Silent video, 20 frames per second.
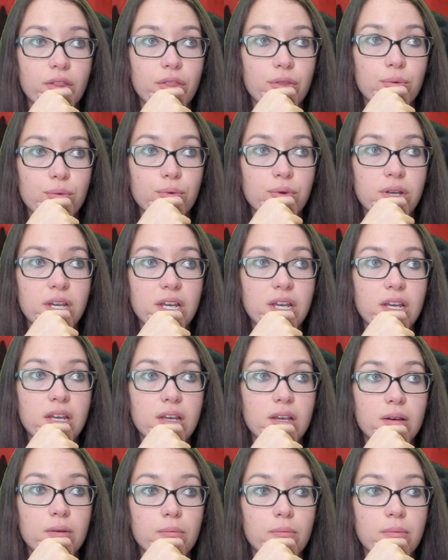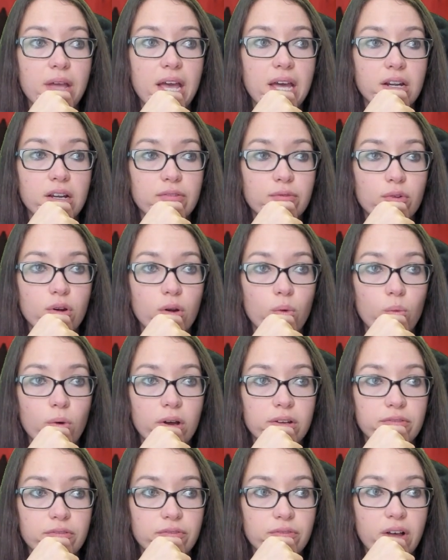3 mana for a
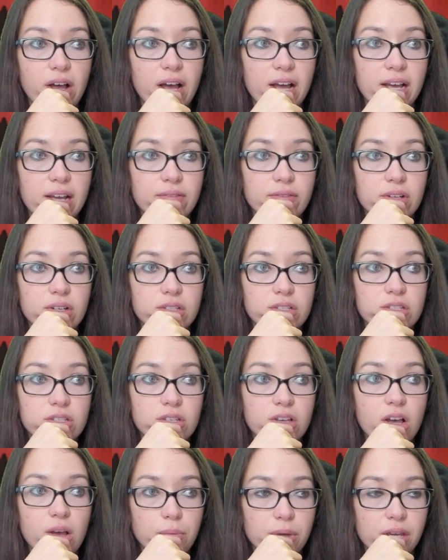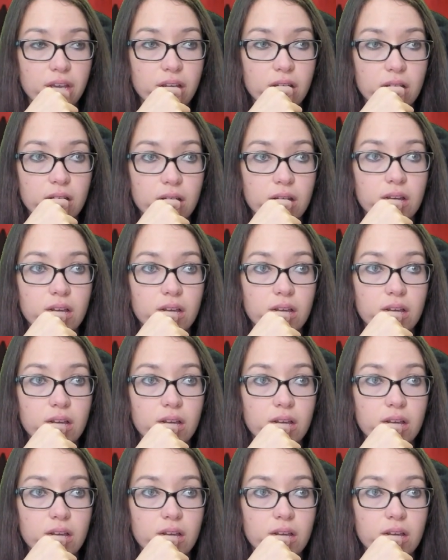1/5 zombie.